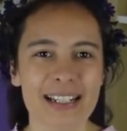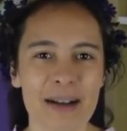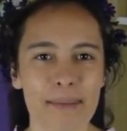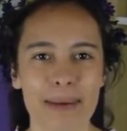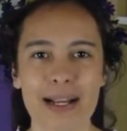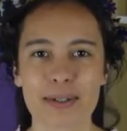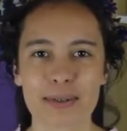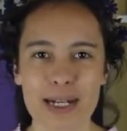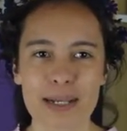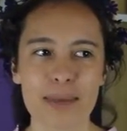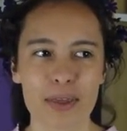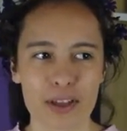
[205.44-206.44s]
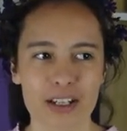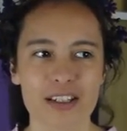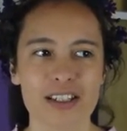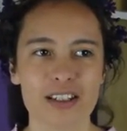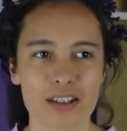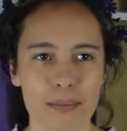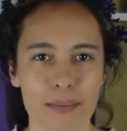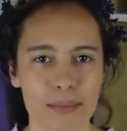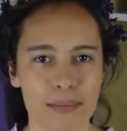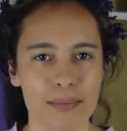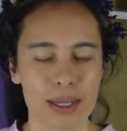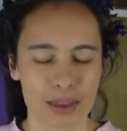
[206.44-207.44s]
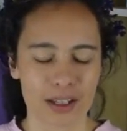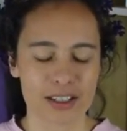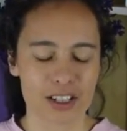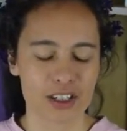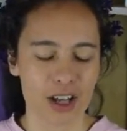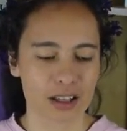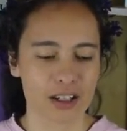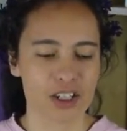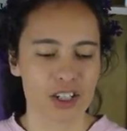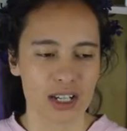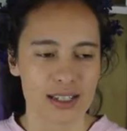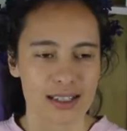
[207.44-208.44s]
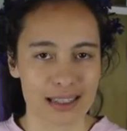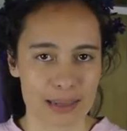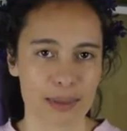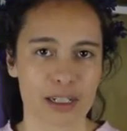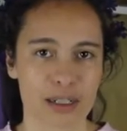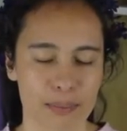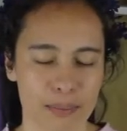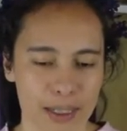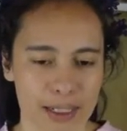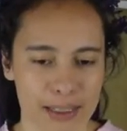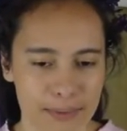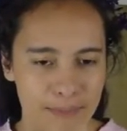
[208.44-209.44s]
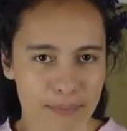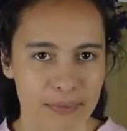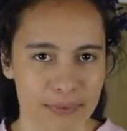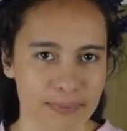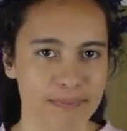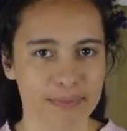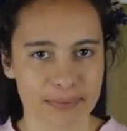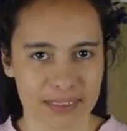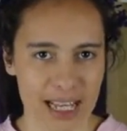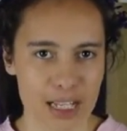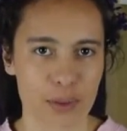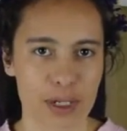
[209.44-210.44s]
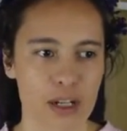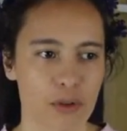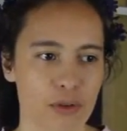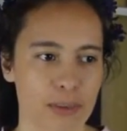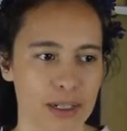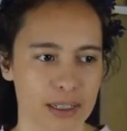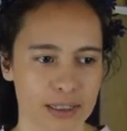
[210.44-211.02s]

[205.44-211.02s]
my Greek mythology knowledge is limited, but that's what I got from it.